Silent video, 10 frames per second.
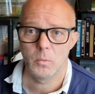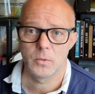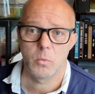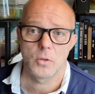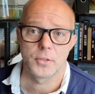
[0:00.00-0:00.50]

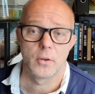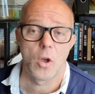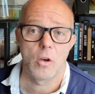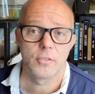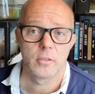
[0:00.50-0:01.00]
which was the
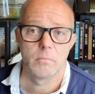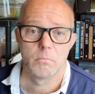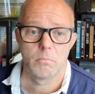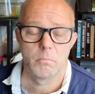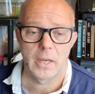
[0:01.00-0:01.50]

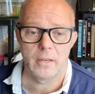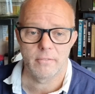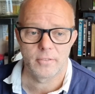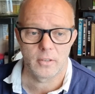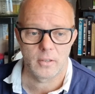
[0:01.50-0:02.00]
northern meet
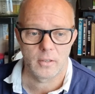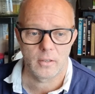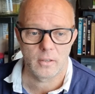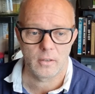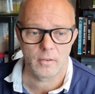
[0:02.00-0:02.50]

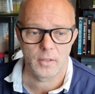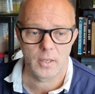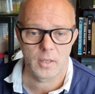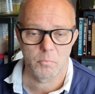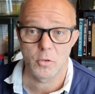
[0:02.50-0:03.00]
for
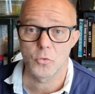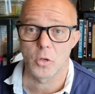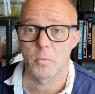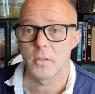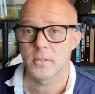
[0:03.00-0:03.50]
the
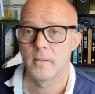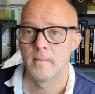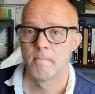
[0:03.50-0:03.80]
BrewTubers.